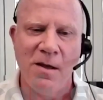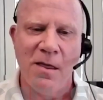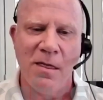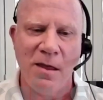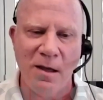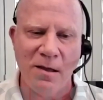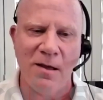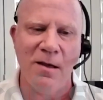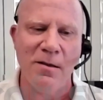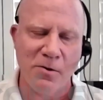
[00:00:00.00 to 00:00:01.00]
These
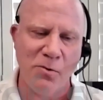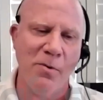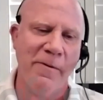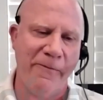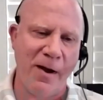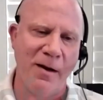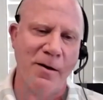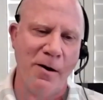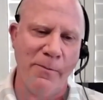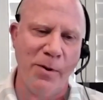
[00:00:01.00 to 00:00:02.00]
things do affect
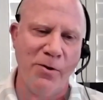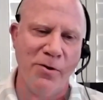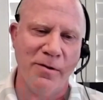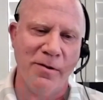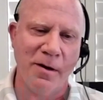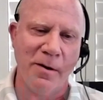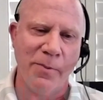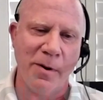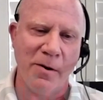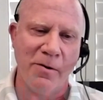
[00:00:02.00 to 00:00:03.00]
our beaches and our
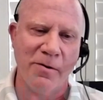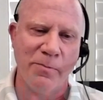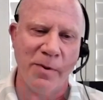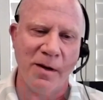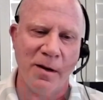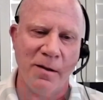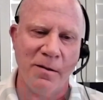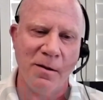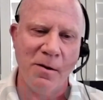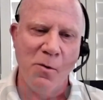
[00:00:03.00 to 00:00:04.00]
parks,
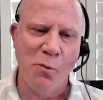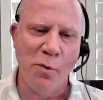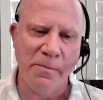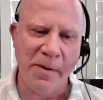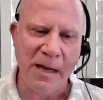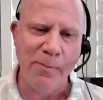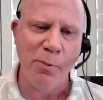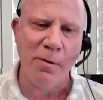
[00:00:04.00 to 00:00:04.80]
because when people